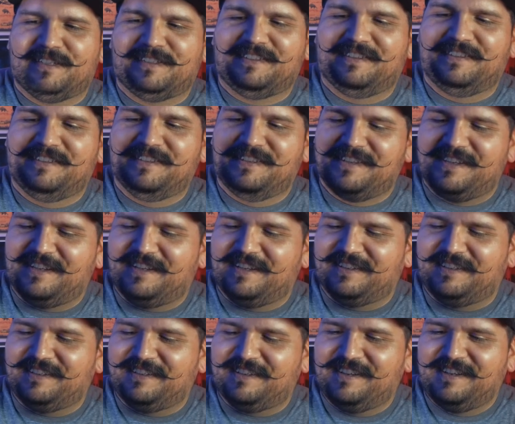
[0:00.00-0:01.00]
but
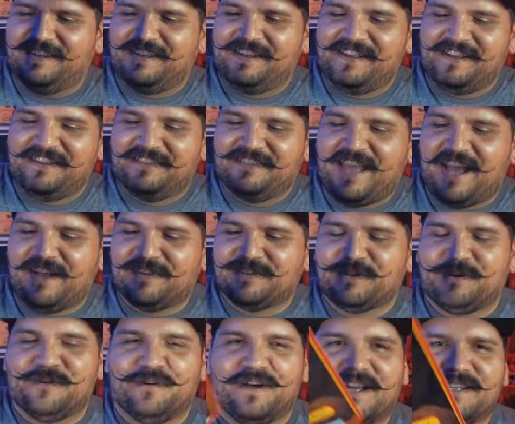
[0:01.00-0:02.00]
uh, that
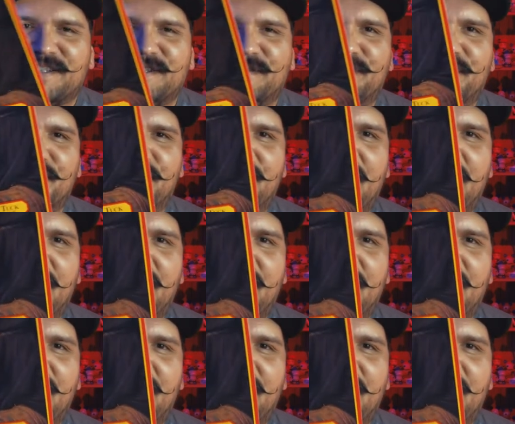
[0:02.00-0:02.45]
was a cool action